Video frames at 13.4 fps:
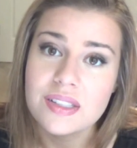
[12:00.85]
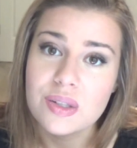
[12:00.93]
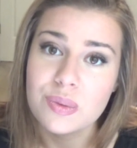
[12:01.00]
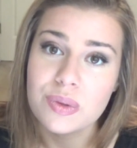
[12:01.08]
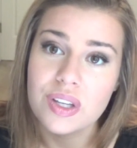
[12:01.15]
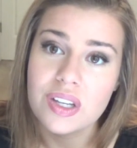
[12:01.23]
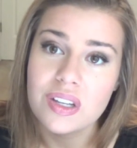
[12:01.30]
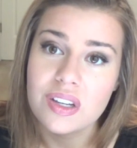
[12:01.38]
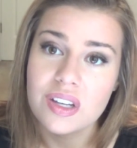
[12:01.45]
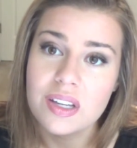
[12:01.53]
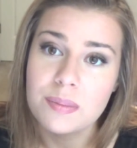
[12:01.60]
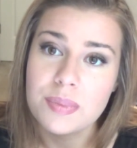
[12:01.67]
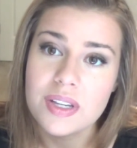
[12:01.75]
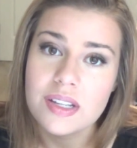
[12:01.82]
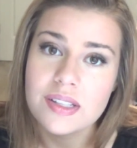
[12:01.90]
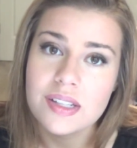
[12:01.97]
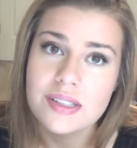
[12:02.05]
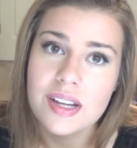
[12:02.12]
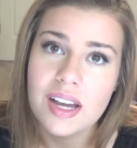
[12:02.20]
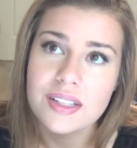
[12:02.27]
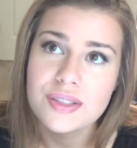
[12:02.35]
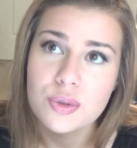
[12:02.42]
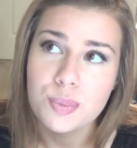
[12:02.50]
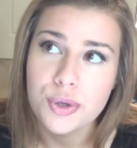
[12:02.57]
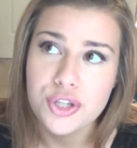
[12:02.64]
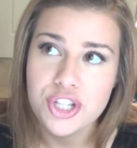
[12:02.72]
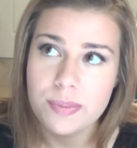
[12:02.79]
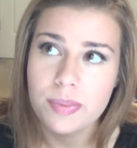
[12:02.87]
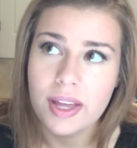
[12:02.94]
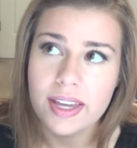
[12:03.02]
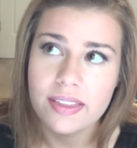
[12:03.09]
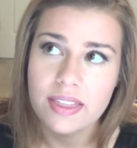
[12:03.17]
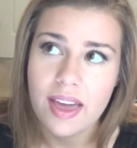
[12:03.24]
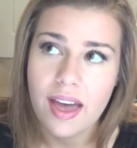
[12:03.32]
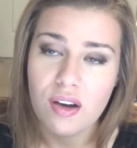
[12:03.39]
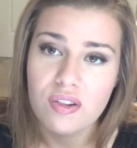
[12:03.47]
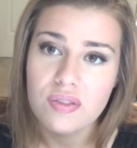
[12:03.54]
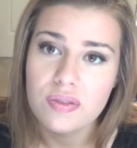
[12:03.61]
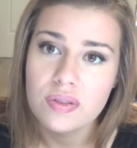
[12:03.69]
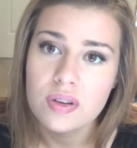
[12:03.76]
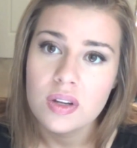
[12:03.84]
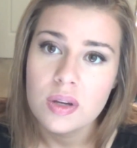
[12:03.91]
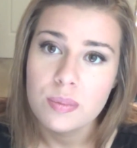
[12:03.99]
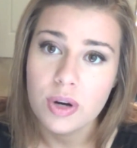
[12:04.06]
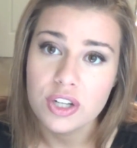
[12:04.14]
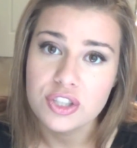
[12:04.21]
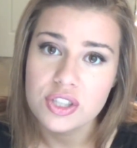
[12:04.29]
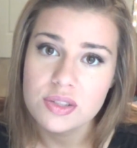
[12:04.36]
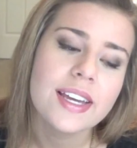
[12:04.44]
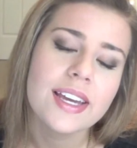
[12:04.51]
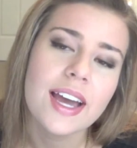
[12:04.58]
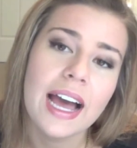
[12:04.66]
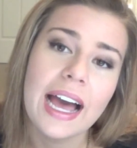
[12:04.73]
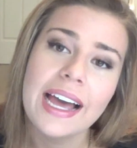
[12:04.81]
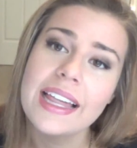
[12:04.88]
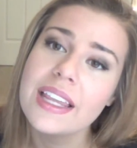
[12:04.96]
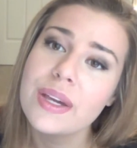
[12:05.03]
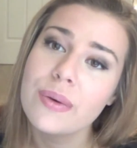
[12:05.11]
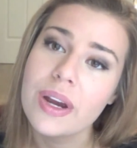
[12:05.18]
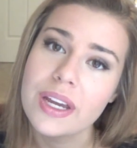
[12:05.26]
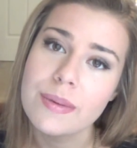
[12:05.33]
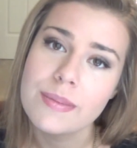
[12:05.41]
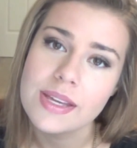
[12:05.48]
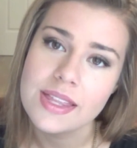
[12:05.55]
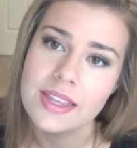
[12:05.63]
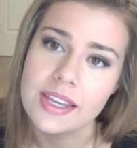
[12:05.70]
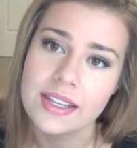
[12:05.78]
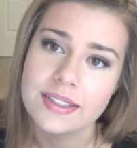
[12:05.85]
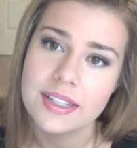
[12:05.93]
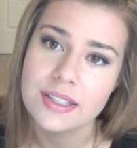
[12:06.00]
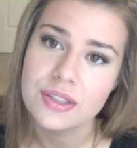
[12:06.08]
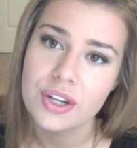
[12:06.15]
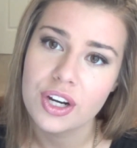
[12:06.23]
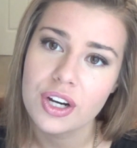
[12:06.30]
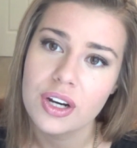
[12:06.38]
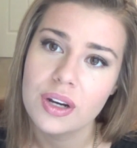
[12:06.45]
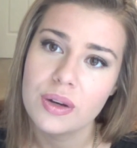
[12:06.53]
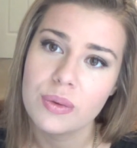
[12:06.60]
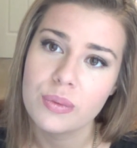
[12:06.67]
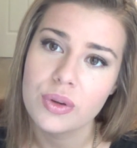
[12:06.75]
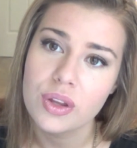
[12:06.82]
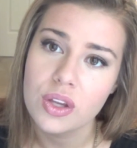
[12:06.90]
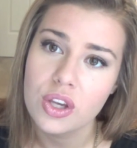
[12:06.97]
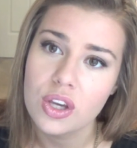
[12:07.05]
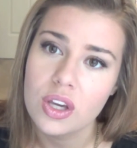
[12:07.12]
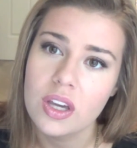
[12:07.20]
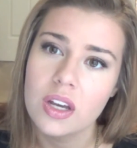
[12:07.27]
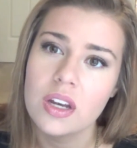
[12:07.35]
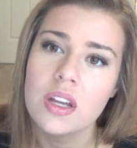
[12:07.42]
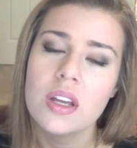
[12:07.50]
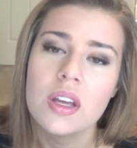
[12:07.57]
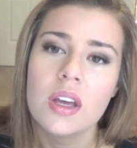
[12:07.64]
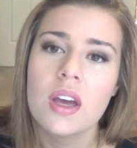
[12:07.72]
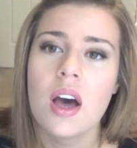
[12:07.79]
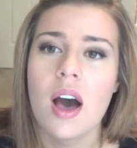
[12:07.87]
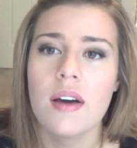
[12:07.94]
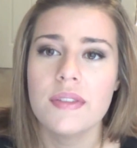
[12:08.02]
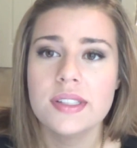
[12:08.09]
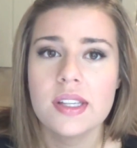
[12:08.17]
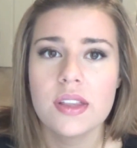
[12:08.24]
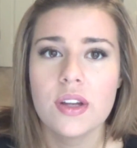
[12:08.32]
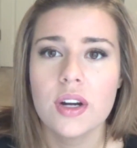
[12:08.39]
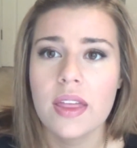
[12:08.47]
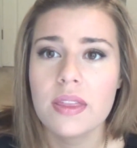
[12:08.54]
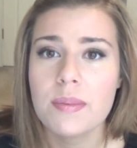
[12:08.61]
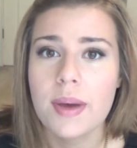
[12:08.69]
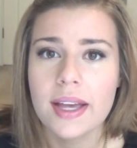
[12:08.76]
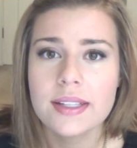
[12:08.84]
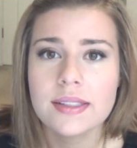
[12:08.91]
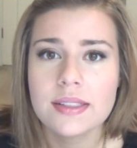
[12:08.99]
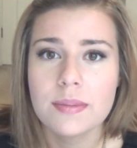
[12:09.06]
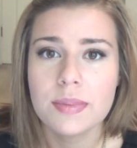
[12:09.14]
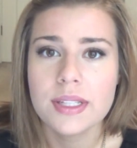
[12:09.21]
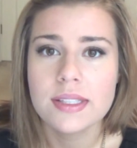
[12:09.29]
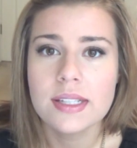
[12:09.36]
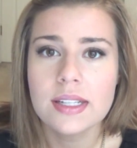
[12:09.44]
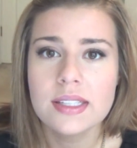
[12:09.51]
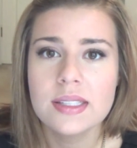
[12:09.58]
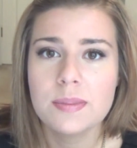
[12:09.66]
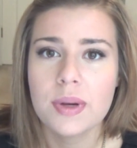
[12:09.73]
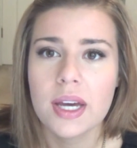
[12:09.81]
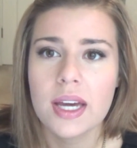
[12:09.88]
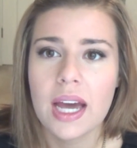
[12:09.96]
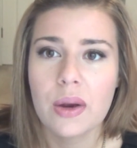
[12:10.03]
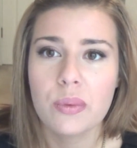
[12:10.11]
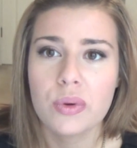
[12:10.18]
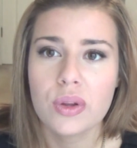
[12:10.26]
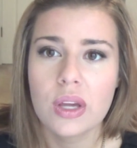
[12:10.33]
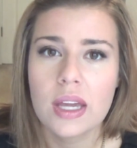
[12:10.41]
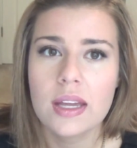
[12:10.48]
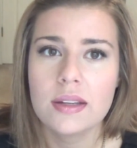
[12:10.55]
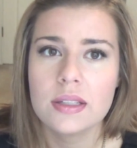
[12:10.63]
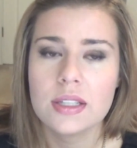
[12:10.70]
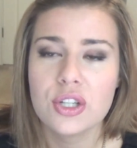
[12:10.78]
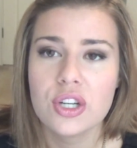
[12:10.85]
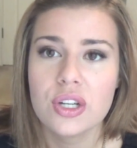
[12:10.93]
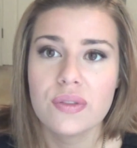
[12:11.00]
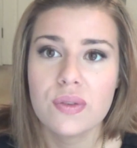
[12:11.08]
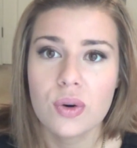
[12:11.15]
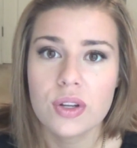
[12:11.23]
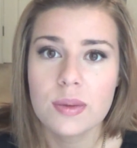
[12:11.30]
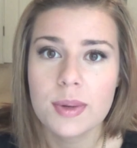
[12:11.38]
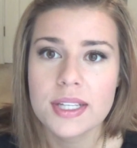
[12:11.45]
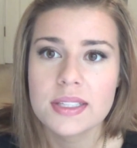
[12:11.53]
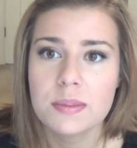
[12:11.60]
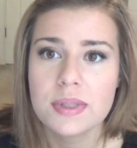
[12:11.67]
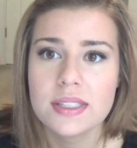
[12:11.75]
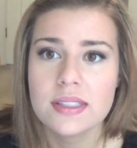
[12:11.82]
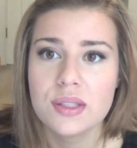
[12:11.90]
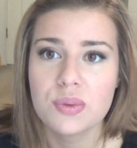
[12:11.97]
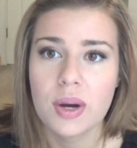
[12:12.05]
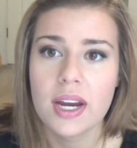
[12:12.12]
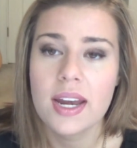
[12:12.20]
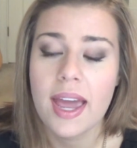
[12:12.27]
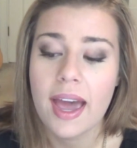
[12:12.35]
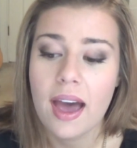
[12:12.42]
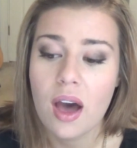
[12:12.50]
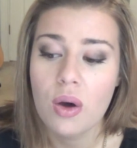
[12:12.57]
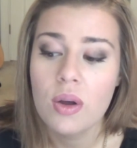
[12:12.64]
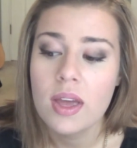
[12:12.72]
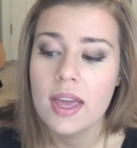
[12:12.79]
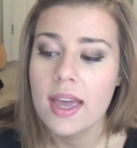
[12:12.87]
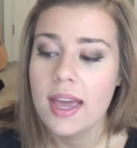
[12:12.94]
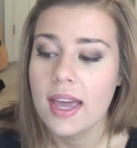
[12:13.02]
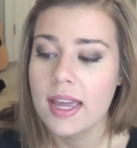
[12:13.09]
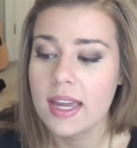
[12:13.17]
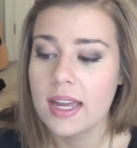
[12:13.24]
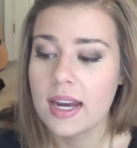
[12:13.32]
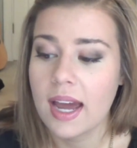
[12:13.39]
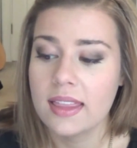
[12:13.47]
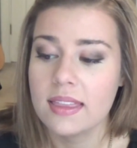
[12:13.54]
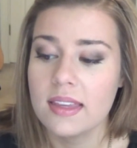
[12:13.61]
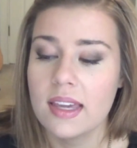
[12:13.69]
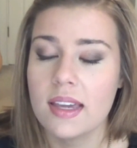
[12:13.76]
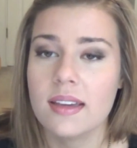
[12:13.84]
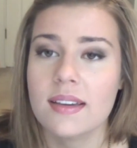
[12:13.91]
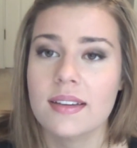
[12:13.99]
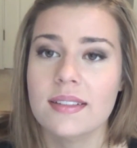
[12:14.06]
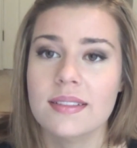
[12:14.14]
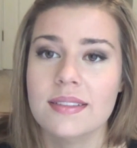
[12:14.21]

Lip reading: is a really good because it's not super cheap like the e.l.f. brushes. I highly recommend these. These are really good. Obviously they're not the best in business, but I really couldn't afford the best in business right now, and I think